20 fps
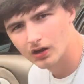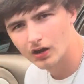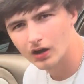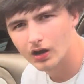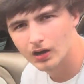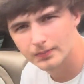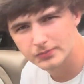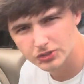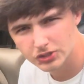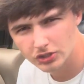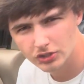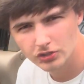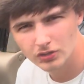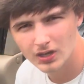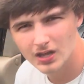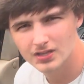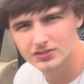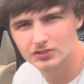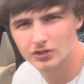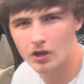All right, I'm sure you
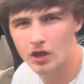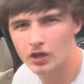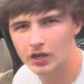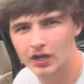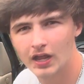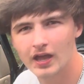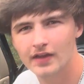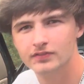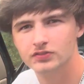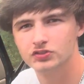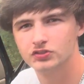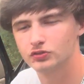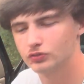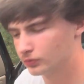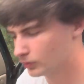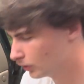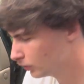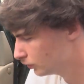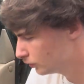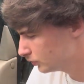guys are not going to have
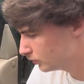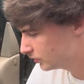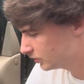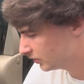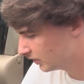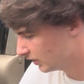screws